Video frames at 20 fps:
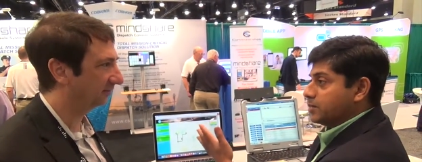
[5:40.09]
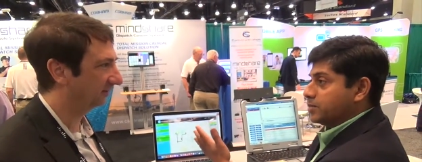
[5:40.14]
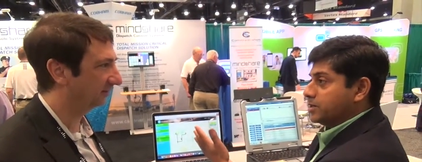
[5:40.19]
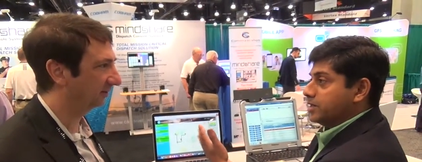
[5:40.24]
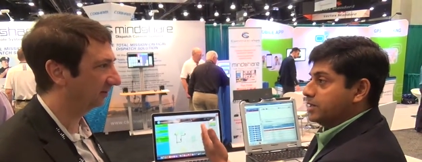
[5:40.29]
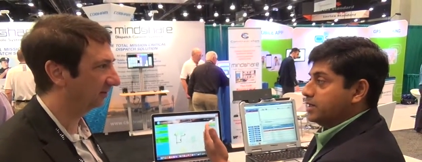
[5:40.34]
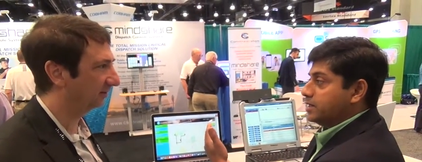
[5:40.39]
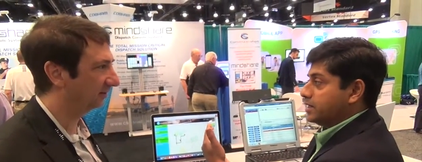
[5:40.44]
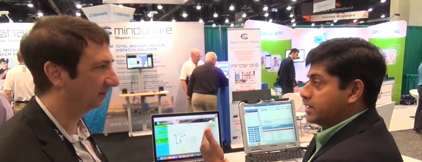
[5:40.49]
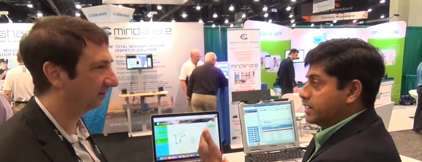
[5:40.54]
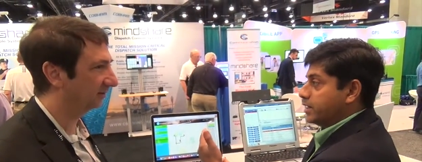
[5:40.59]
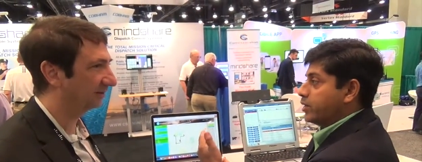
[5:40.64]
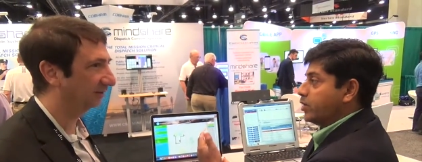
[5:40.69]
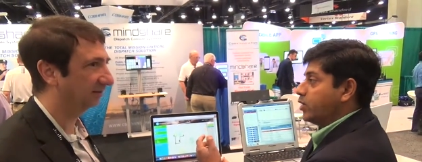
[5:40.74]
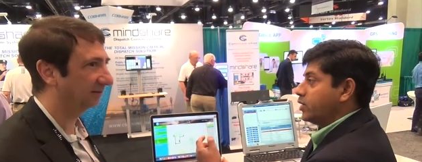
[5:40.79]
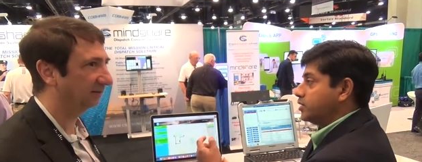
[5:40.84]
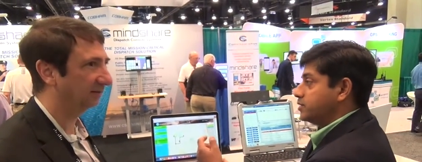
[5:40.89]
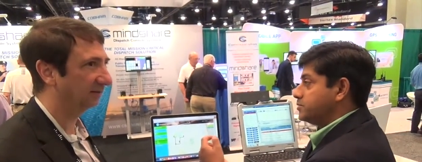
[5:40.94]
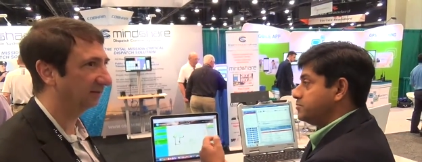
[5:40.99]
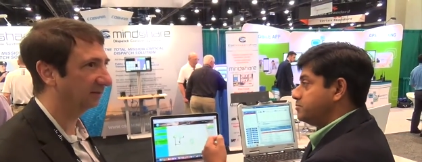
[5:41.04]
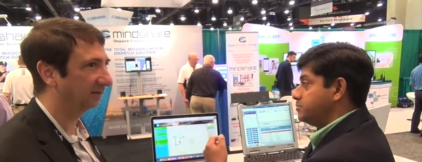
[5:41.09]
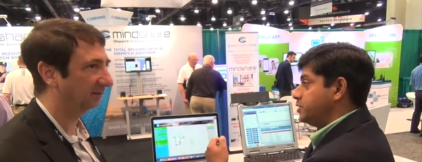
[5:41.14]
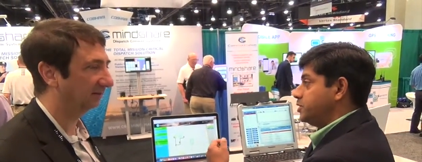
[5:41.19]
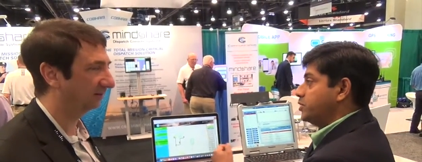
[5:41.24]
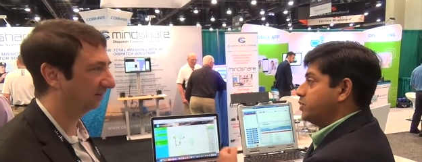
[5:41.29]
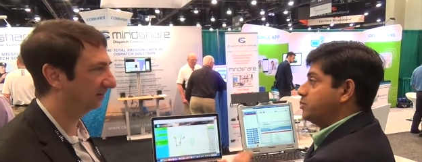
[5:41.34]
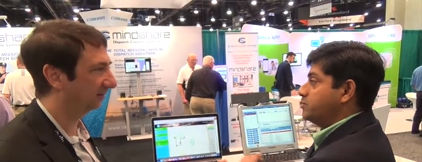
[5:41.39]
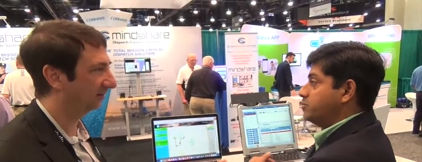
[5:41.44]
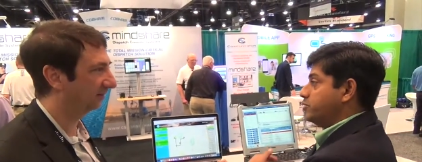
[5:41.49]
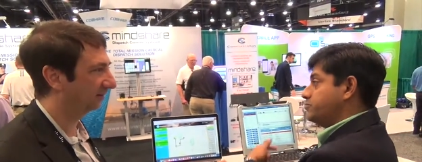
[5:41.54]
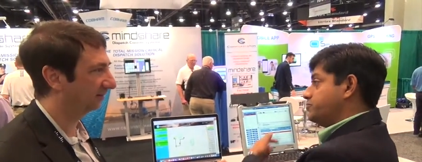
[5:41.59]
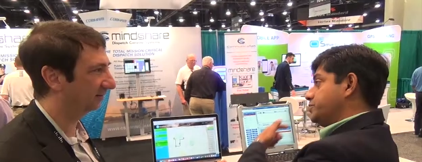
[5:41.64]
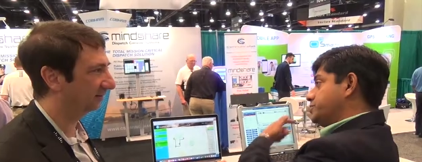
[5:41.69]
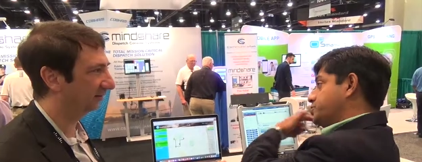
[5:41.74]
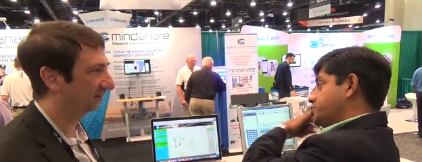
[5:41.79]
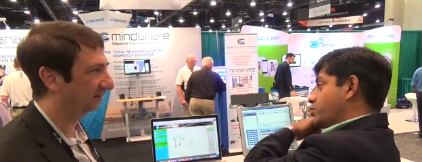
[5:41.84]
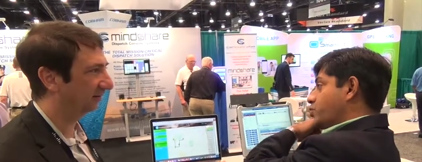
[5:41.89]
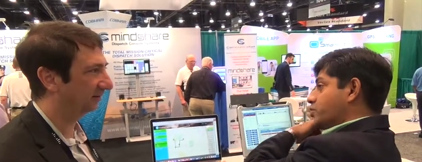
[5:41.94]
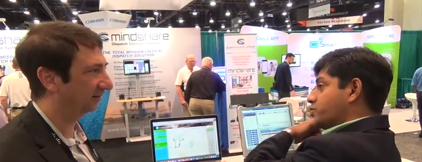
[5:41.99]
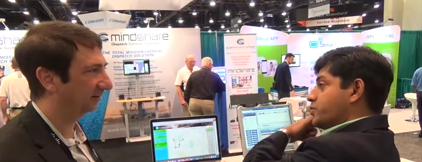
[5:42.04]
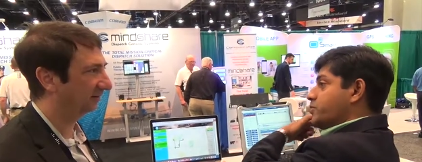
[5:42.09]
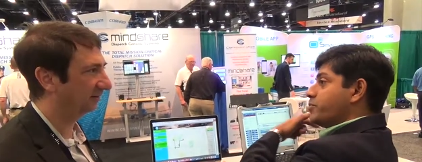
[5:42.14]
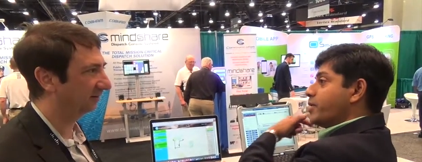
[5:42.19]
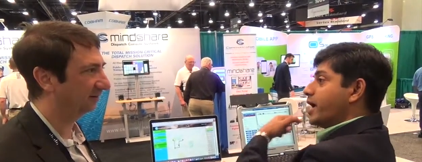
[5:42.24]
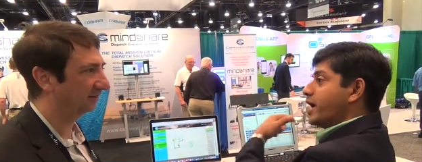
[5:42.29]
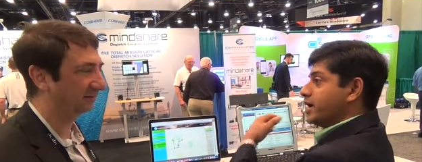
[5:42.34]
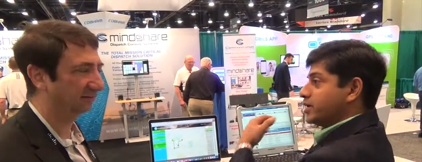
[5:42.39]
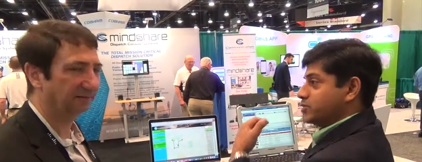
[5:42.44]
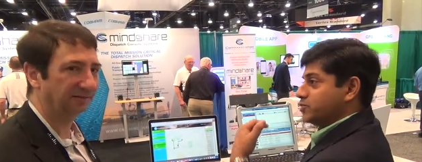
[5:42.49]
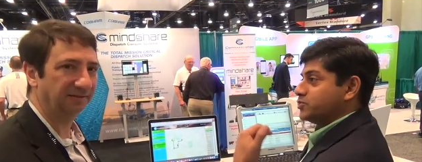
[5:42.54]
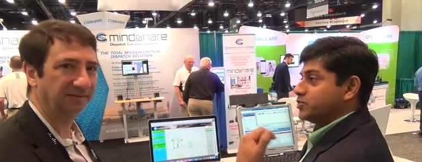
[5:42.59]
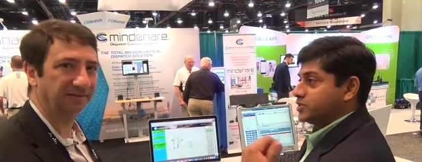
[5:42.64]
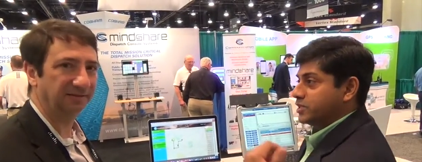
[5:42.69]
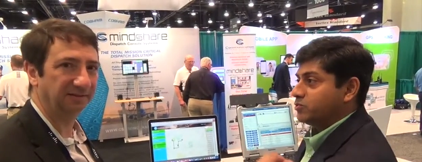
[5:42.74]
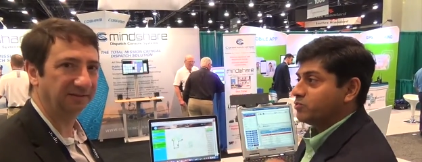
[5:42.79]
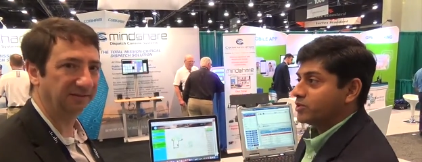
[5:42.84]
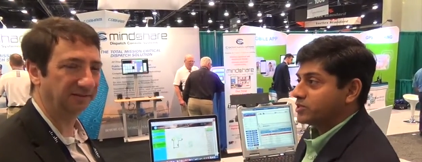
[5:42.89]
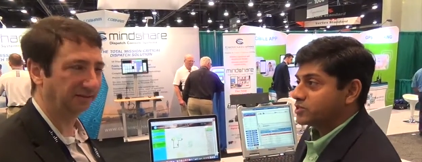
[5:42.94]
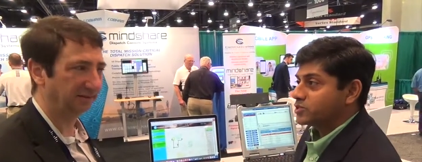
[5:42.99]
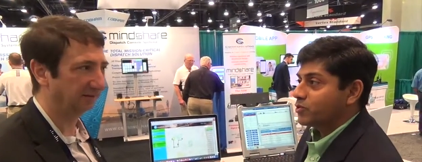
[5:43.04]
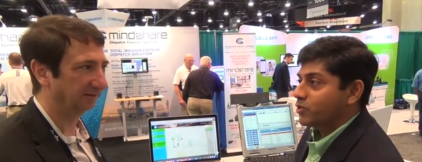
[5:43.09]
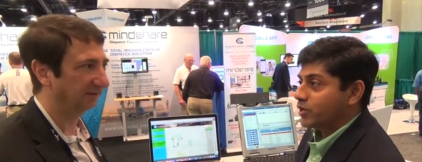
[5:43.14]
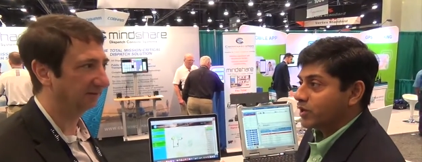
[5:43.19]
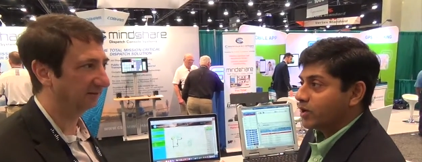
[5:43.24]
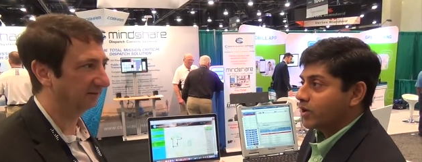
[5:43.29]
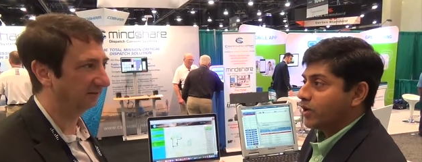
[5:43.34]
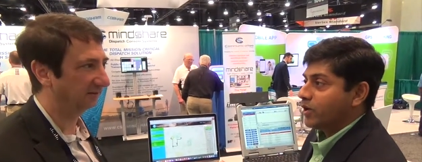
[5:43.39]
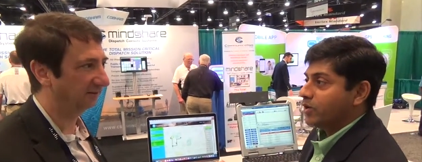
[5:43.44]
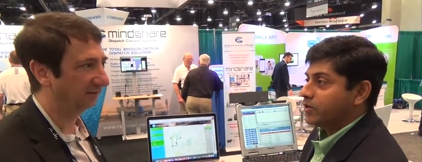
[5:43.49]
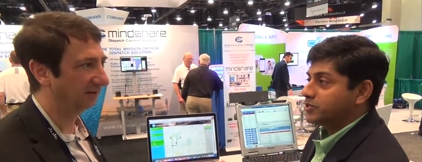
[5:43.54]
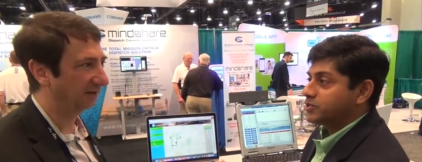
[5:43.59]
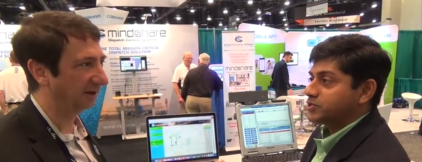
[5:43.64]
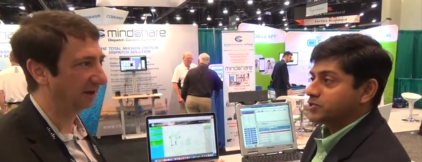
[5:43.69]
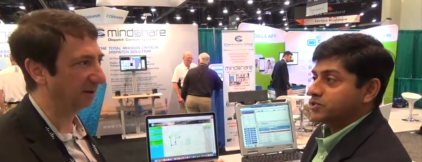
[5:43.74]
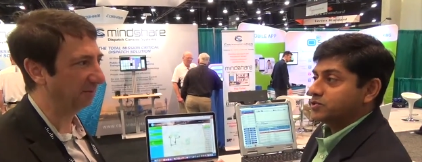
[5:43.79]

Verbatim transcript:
Speaker 1: I mean he cannot, you know, move his shoulder back to see what's going on.